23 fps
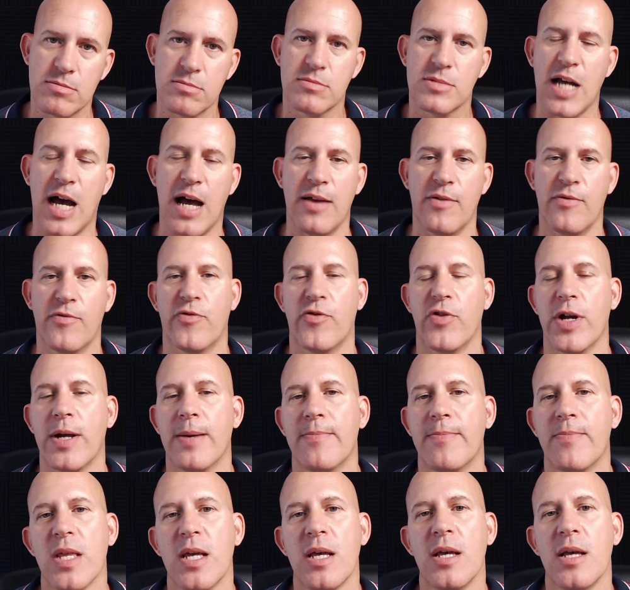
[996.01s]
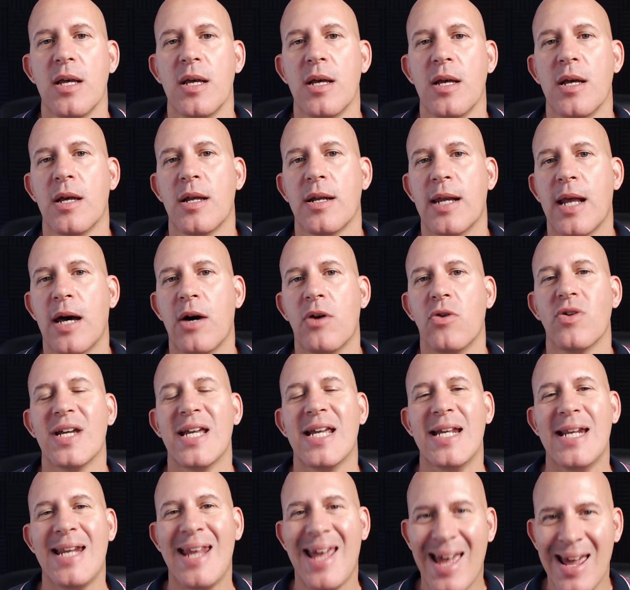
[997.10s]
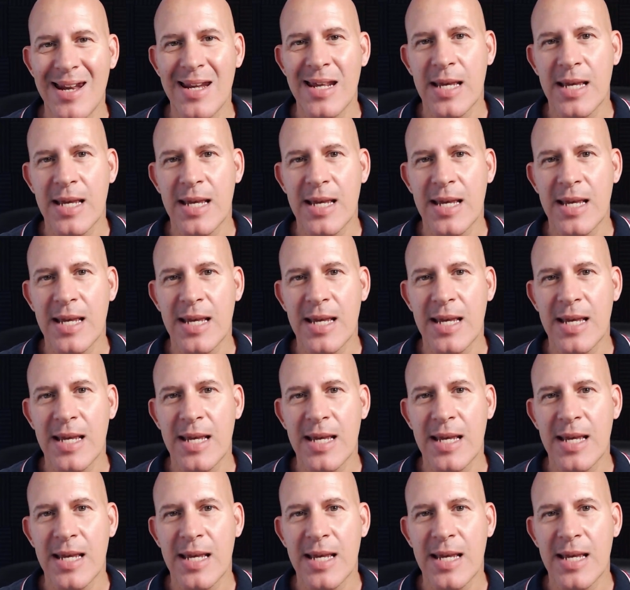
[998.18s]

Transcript: time frame. Now, in any